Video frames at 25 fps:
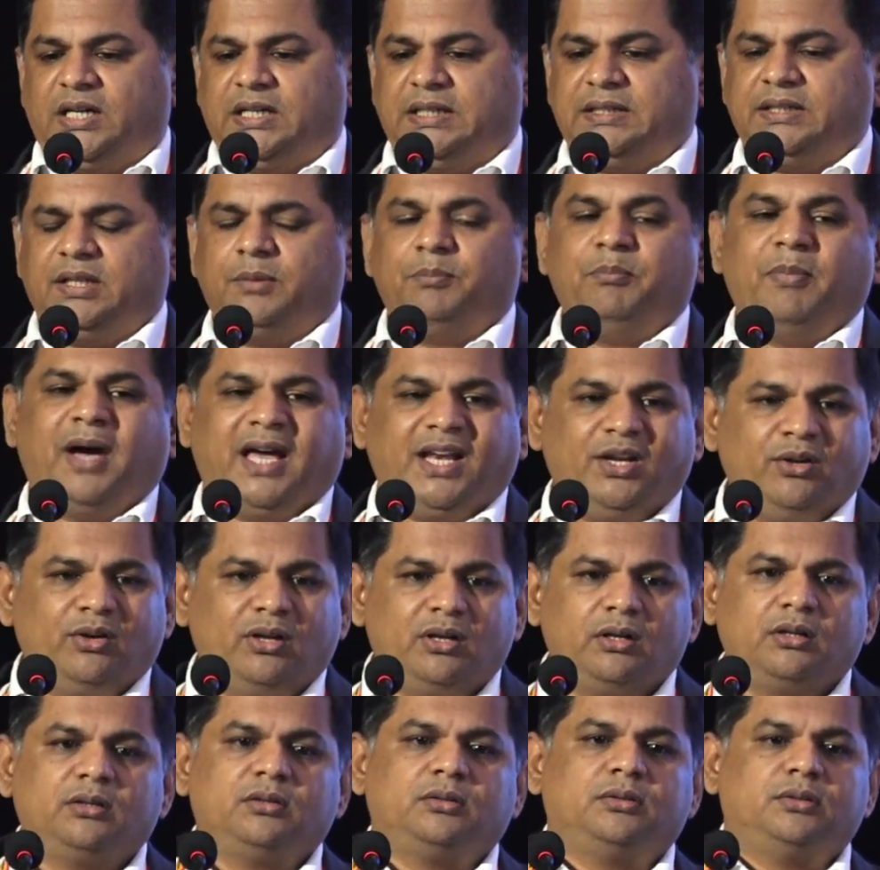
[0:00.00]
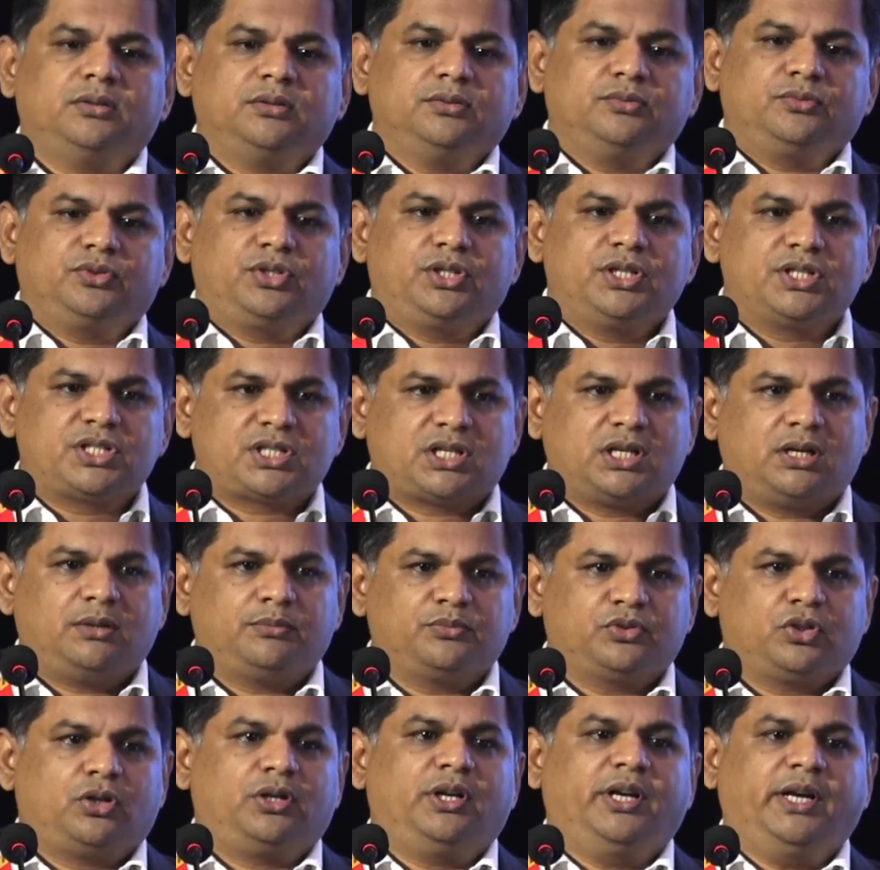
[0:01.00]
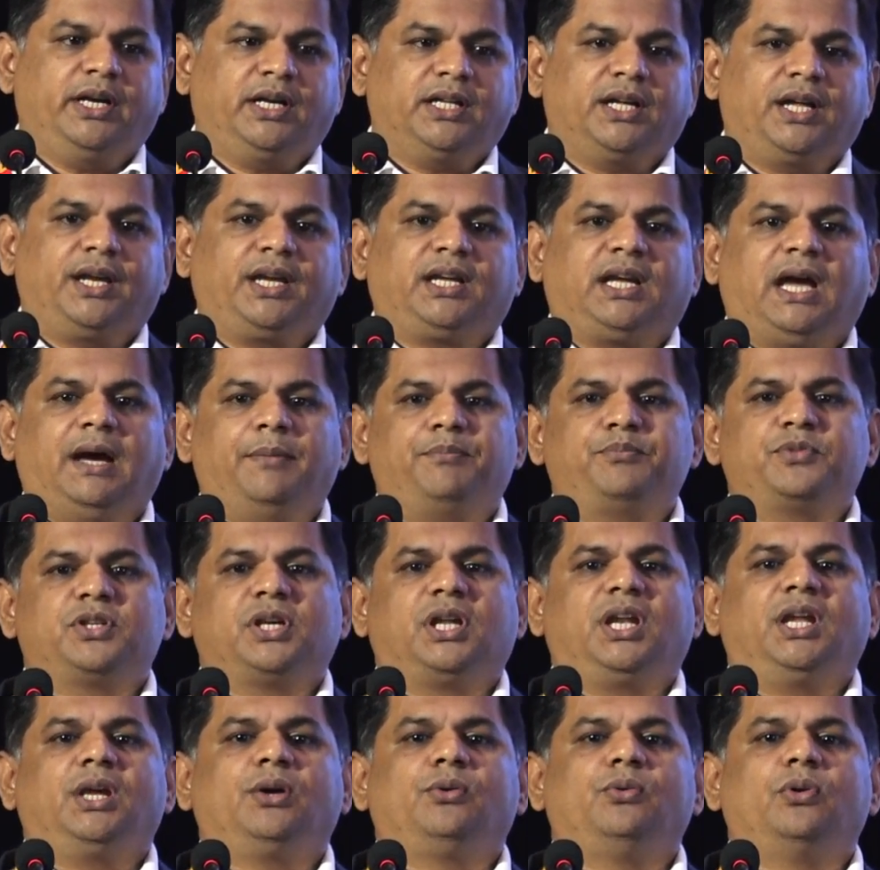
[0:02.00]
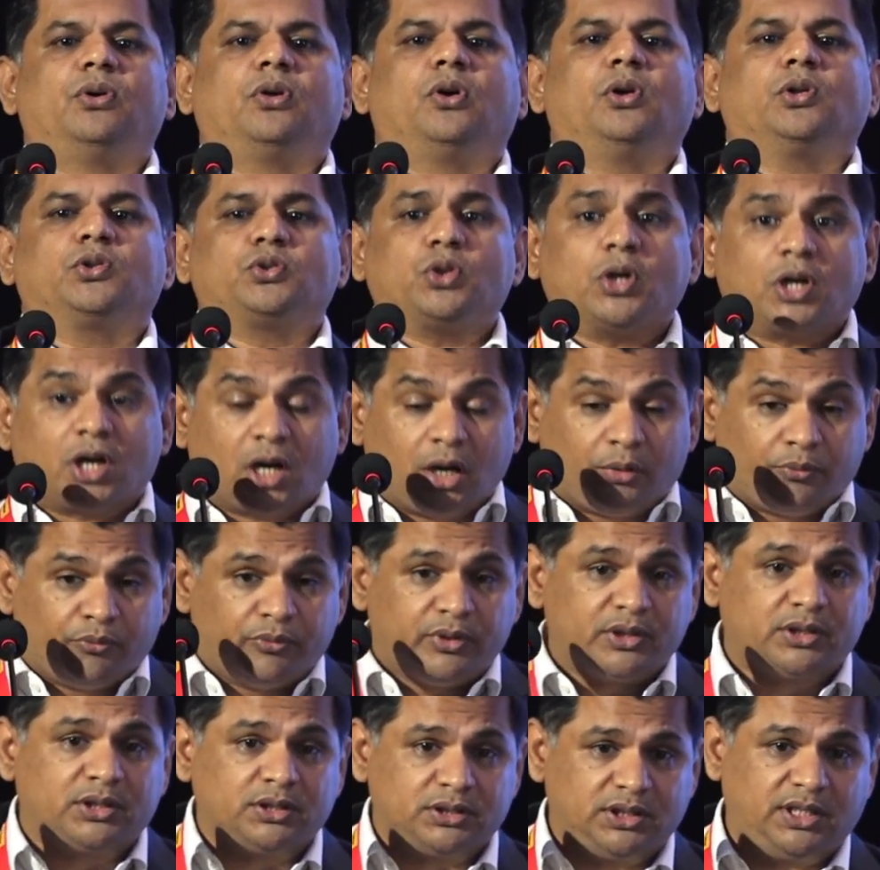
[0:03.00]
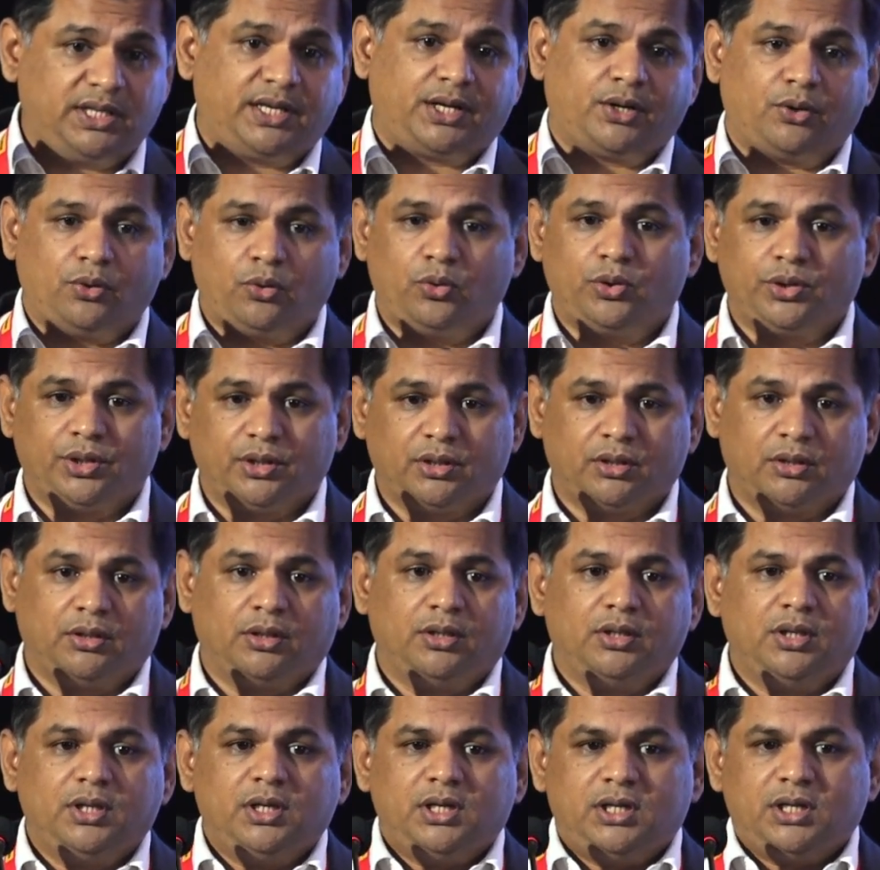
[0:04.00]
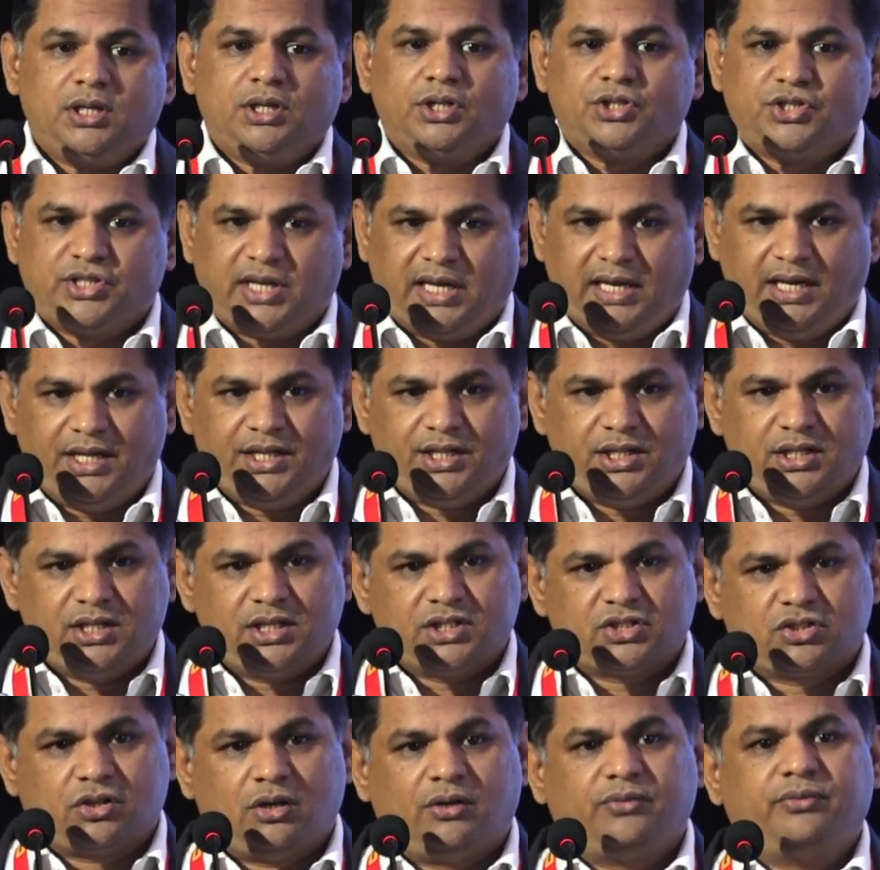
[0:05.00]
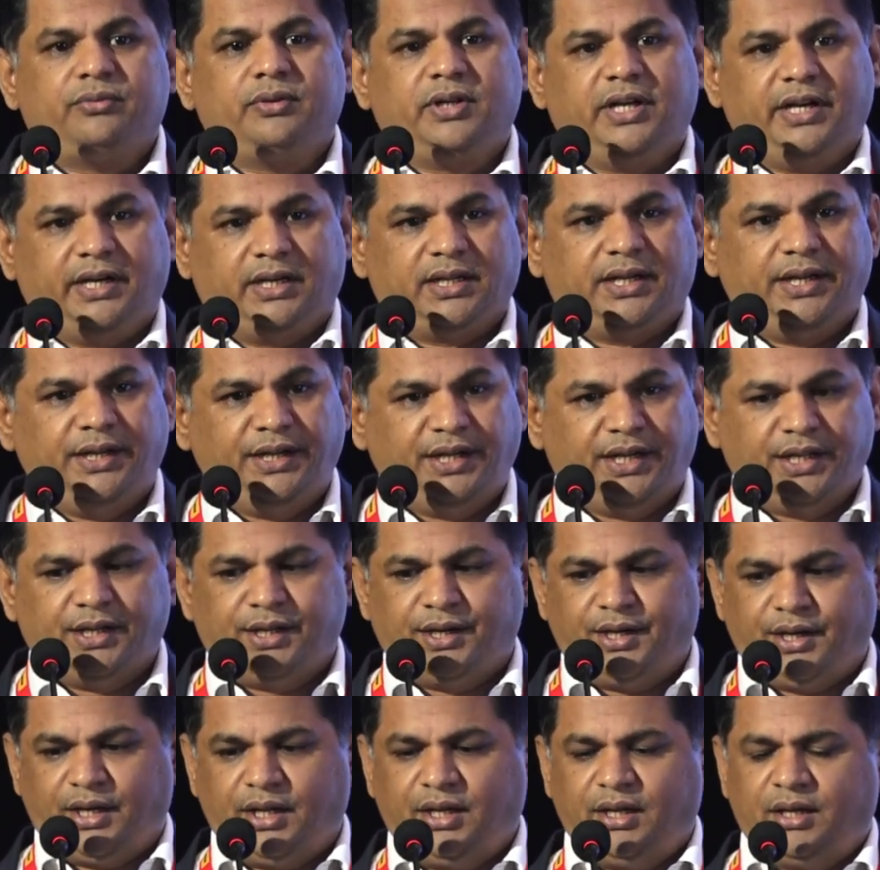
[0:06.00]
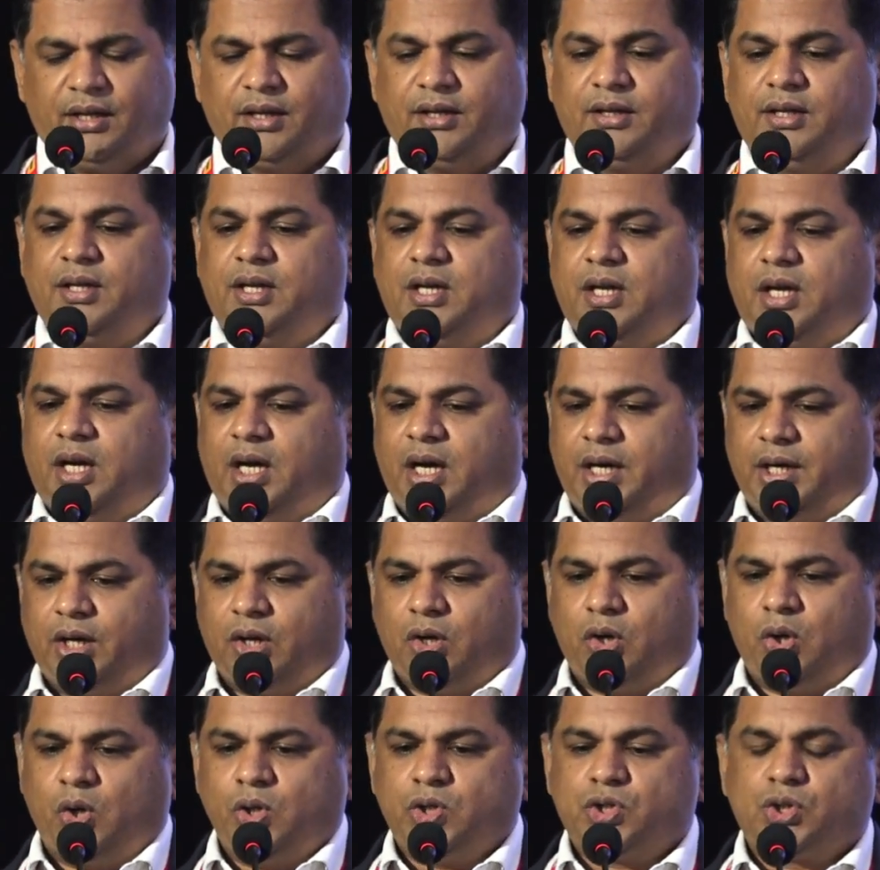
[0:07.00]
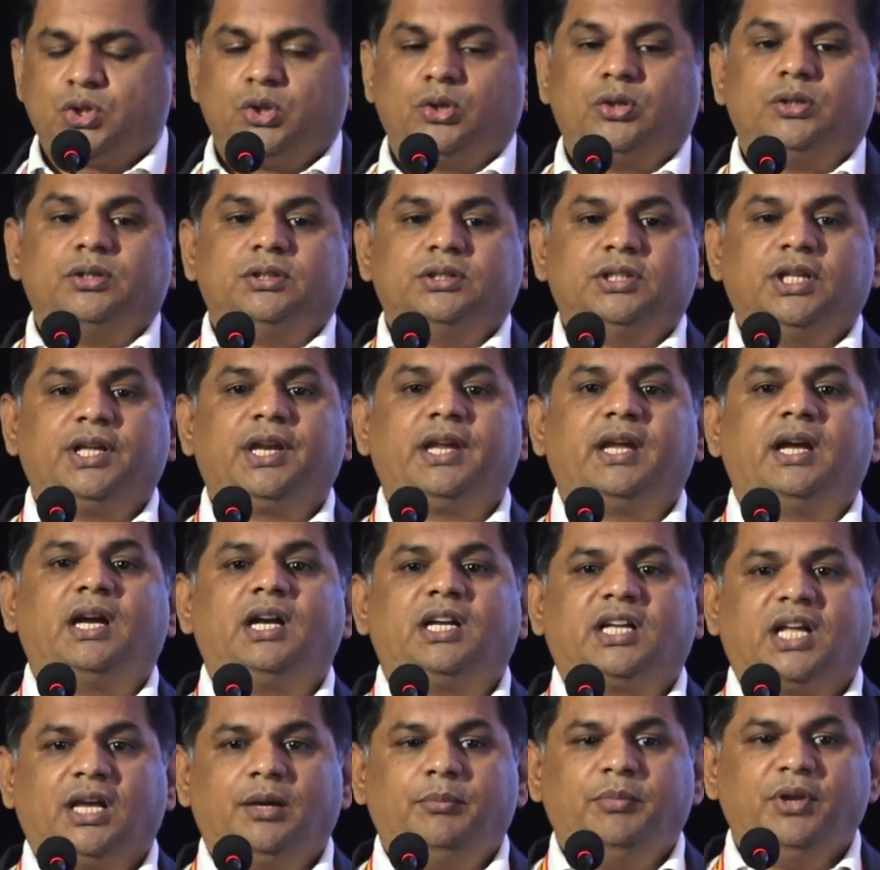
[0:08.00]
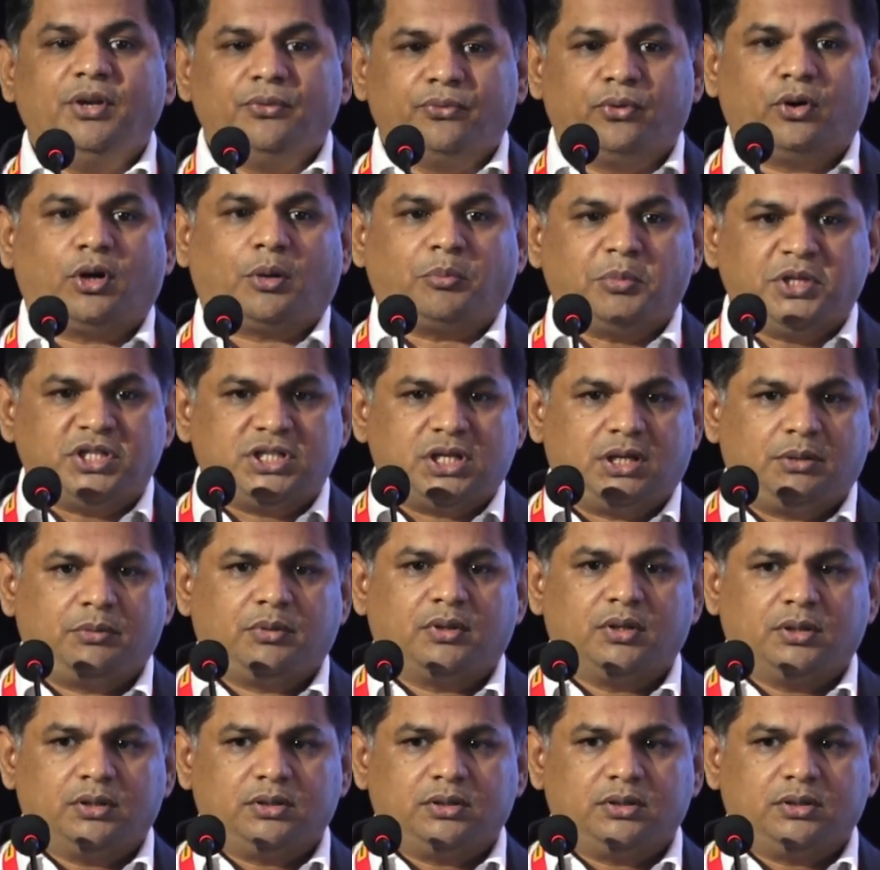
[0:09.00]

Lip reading: The manual systems or data recapturing would also come with their own challenges of data integrity and also the real-time information